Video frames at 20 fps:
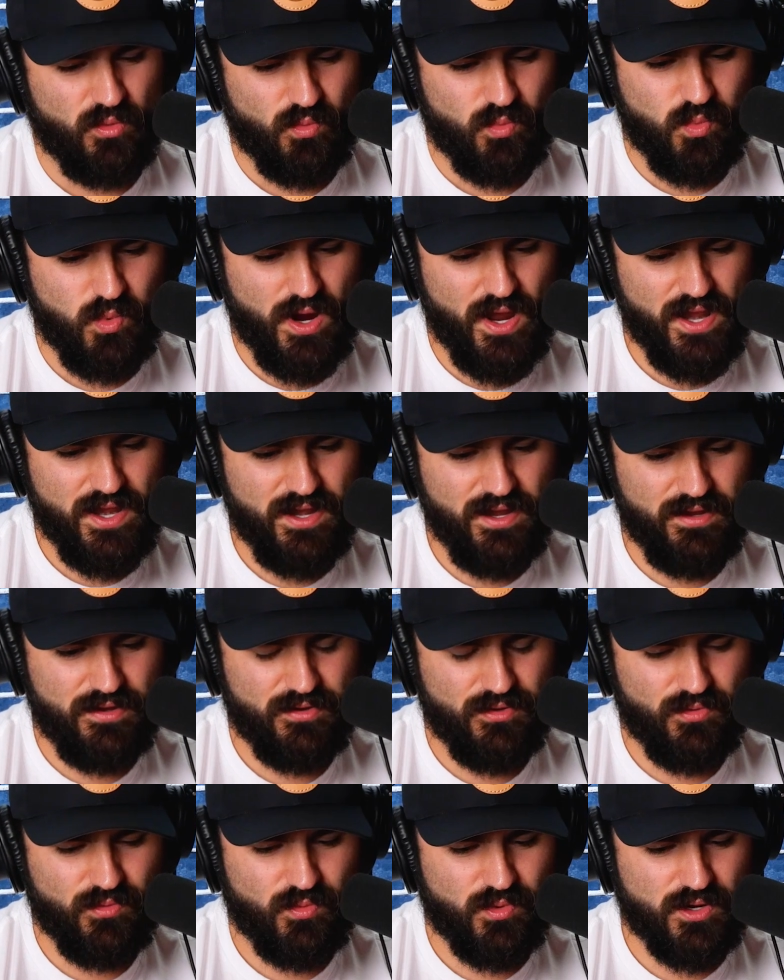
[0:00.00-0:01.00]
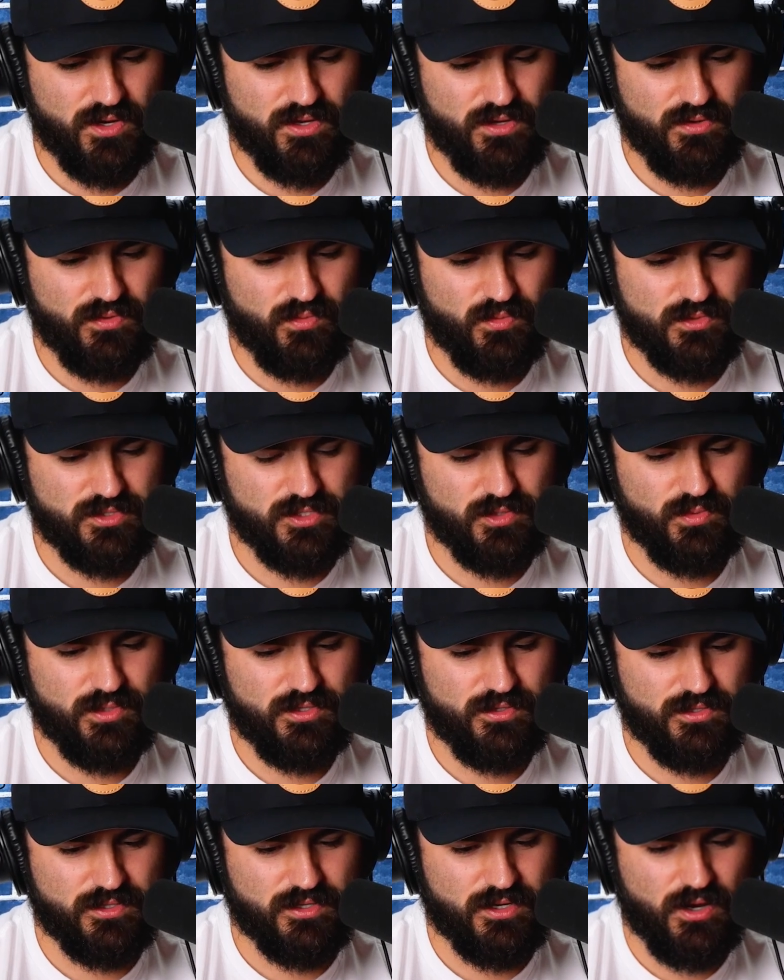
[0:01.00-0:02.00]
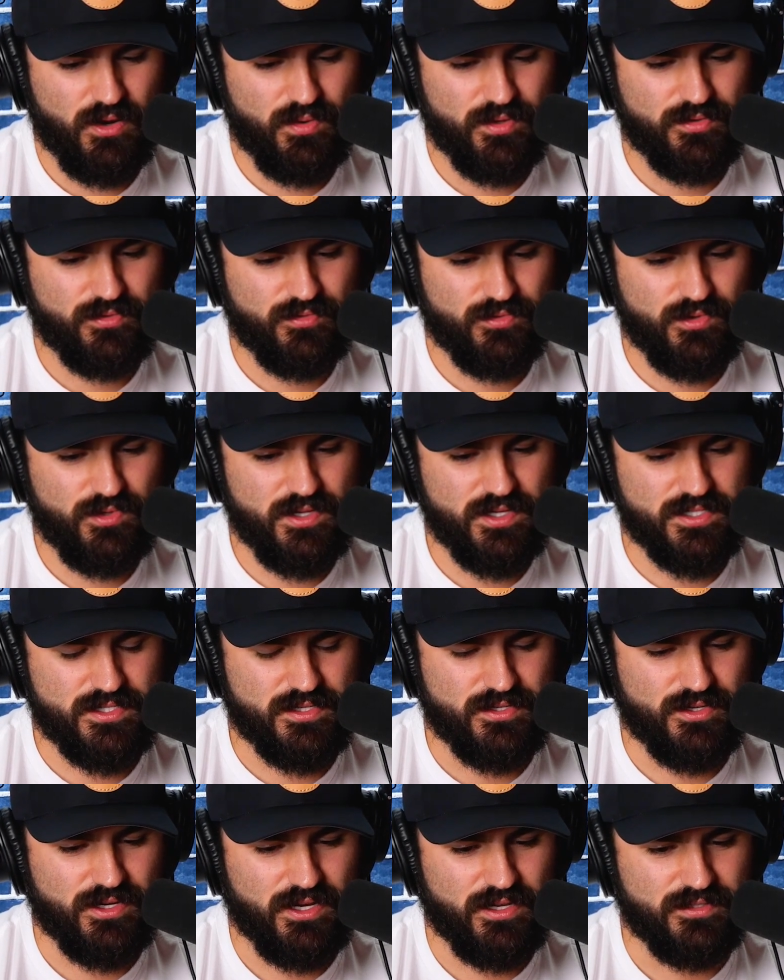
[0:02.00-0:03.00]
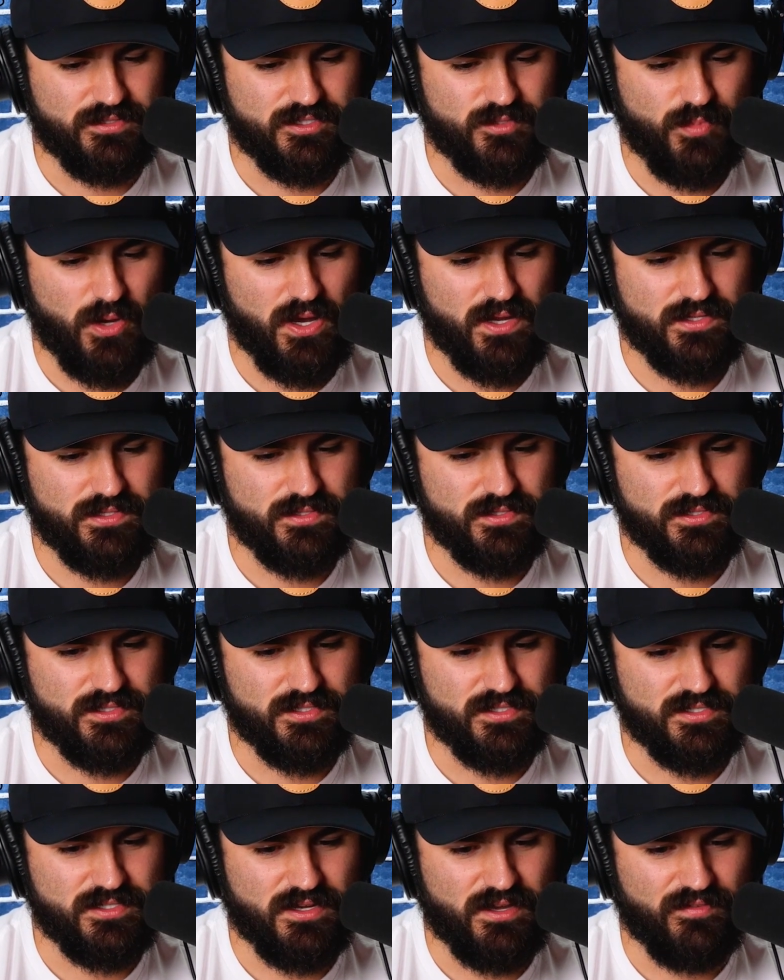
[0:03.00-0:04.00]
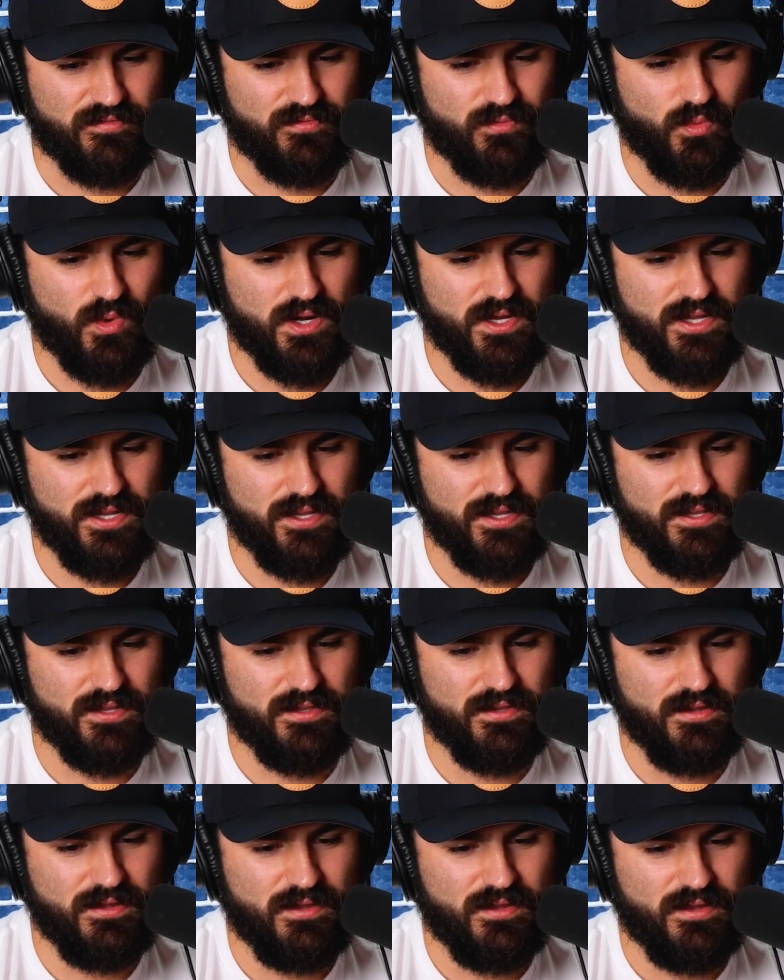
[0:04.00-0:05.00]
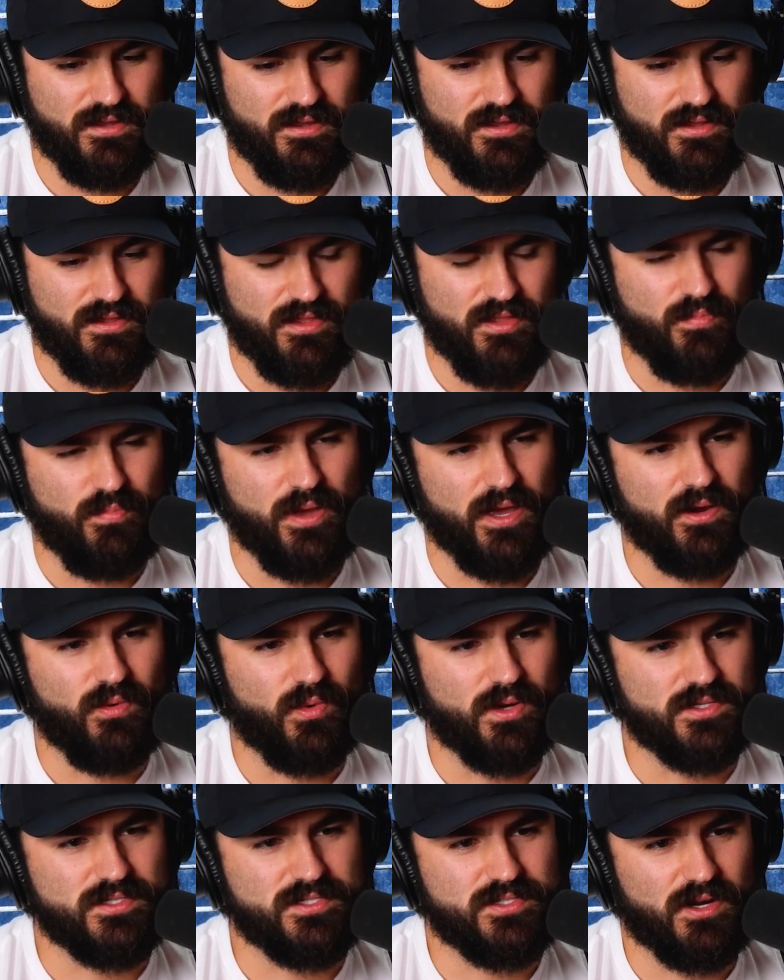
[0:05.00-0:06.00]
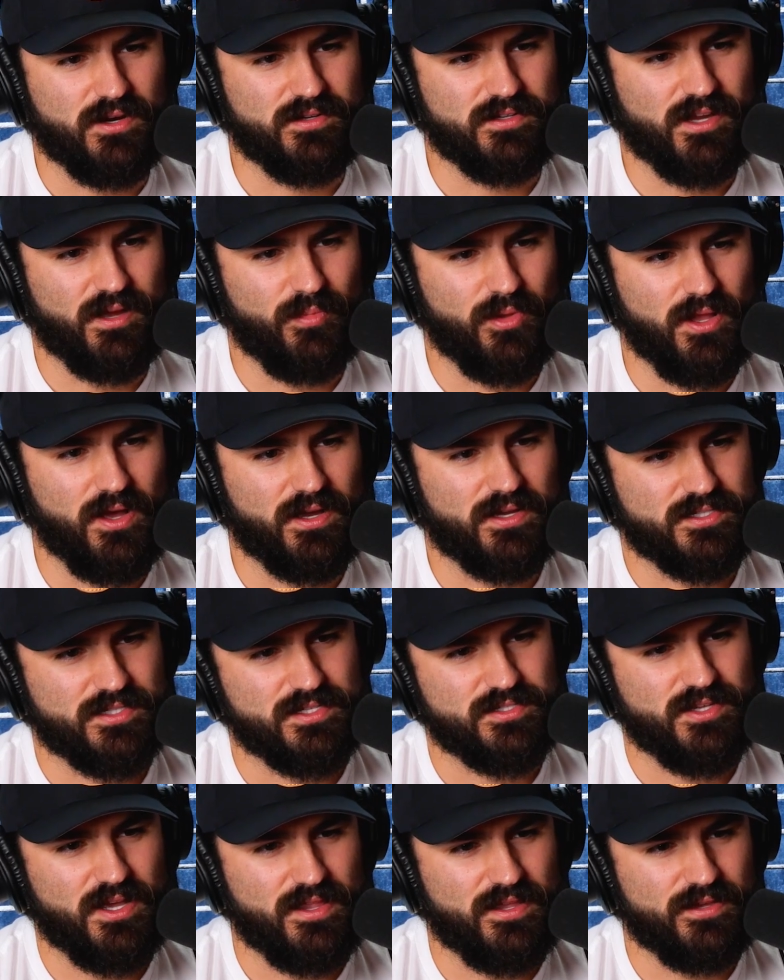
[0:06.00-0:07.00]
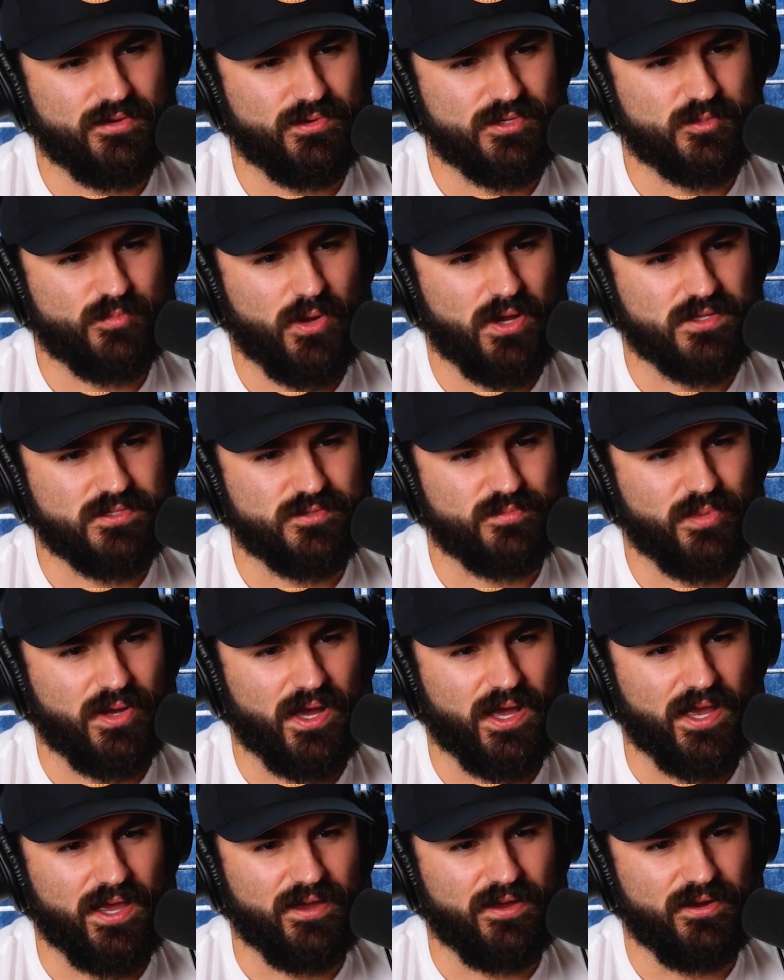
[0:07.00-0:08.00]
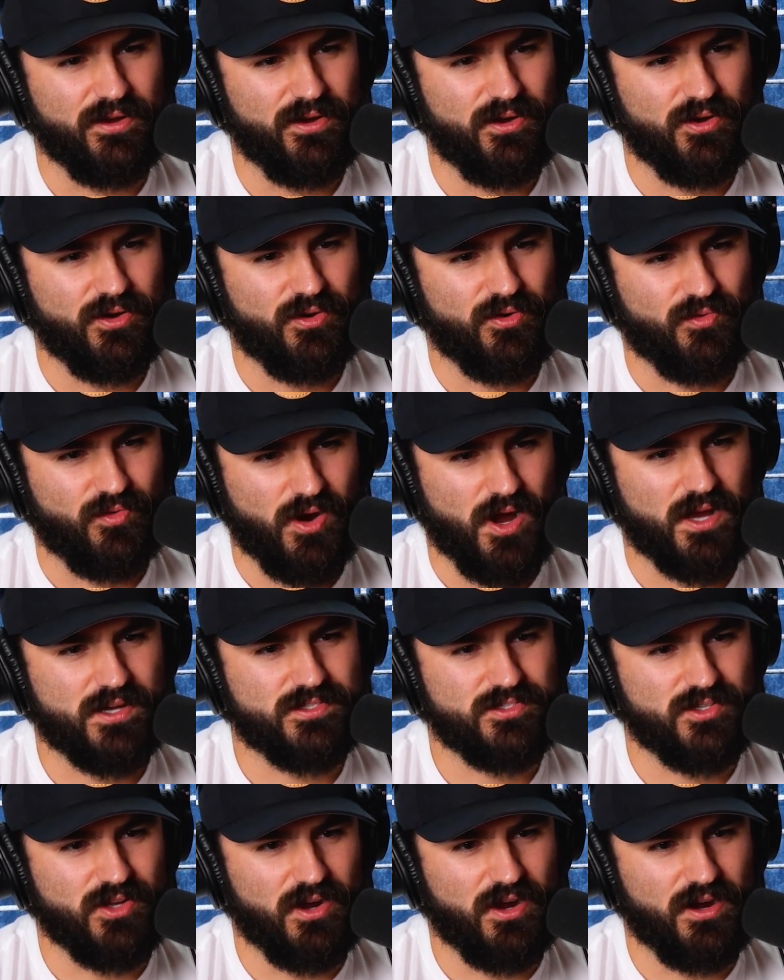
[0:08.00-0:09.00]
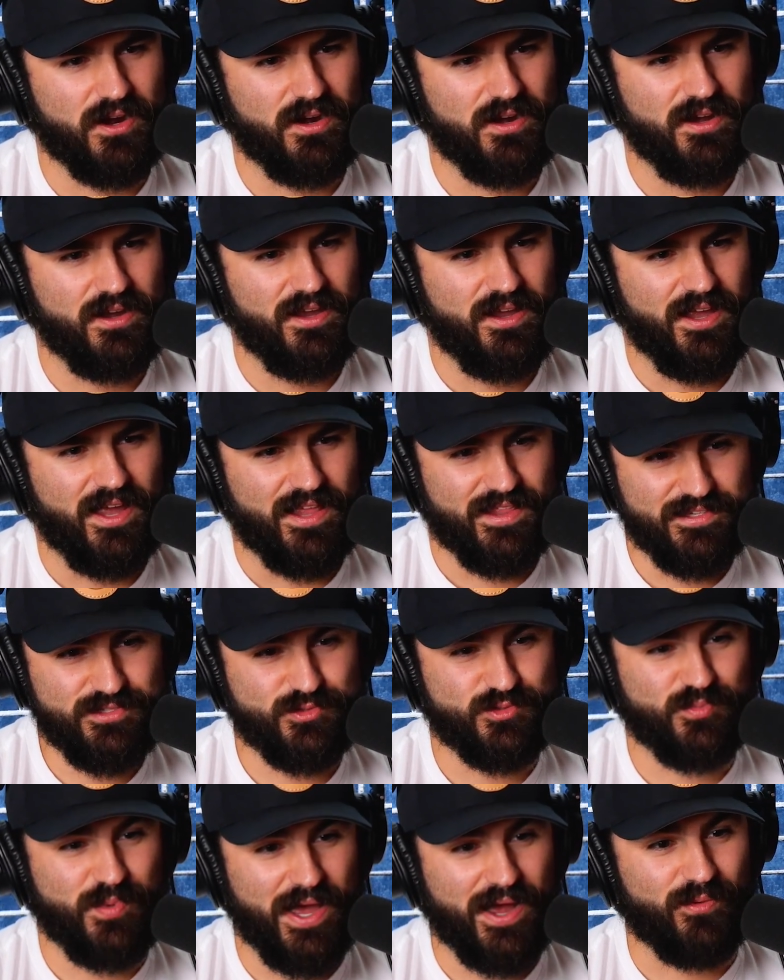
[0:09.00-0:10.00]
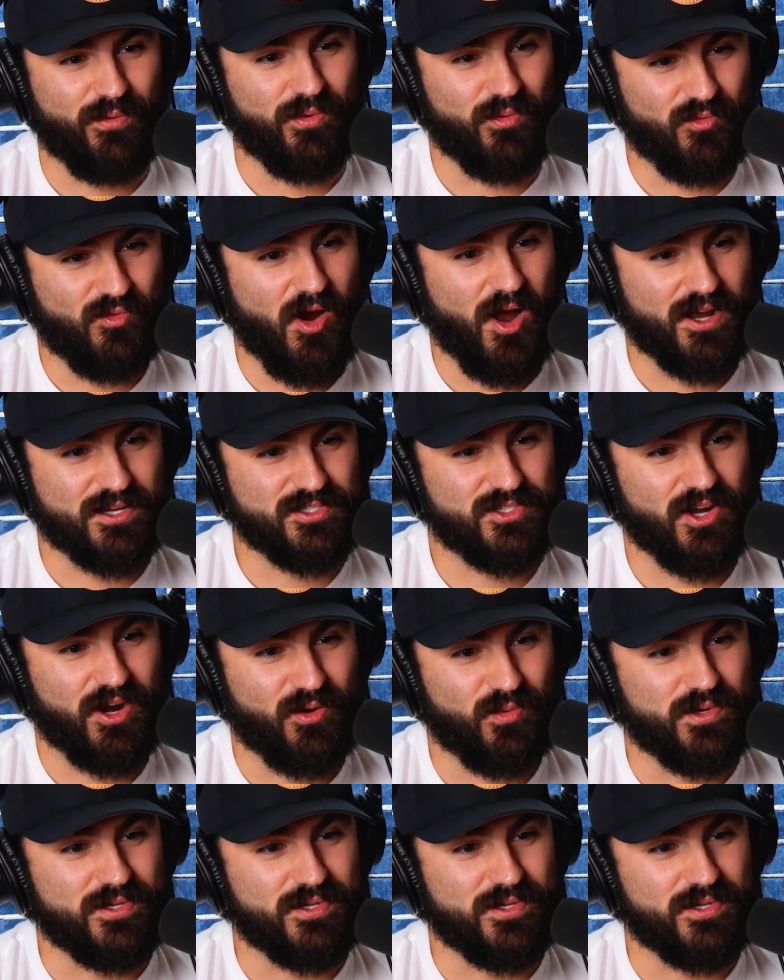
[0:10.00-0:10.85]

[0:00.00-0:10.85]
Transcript: When you're going through this and you're getting sponsors and stuff, when did the big ones start to come along? Because I saw that you were sponsored by Rockstar. And this was back when Rockstar